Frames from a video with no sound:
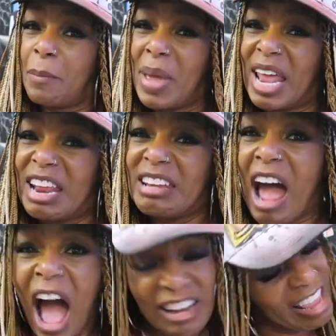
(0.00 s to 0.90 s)
You better
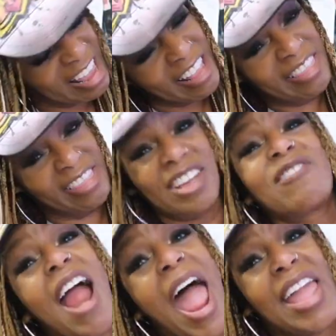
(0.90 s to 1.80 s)
not hit the
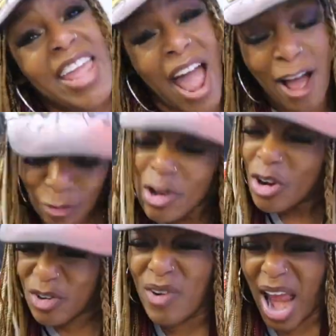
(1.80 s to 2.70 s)

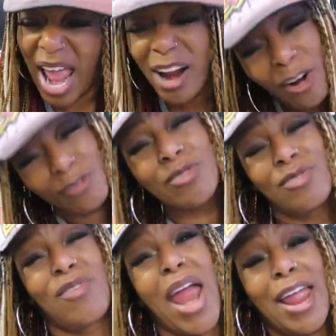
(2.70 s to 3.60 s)
ground.
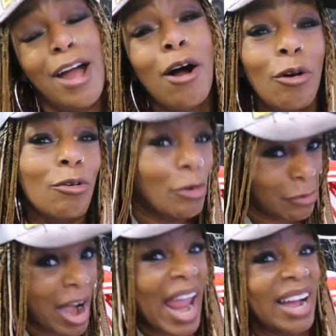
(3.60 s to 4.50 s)
Ground, ground,
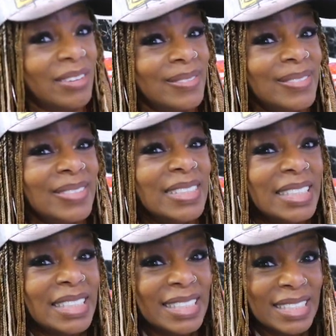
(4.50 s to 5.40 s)
ground.